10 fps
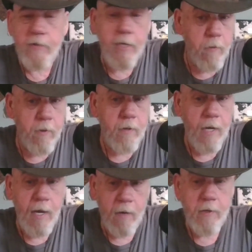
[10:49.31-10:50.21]
They were
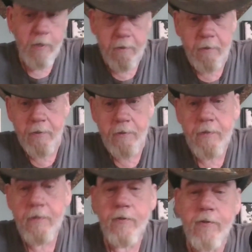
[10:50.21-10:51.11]
outgunned,
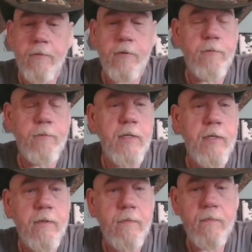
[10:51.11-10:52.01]
so to
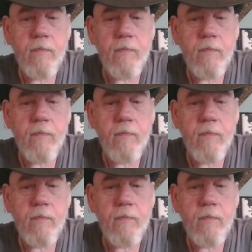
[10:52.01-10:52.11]
speak.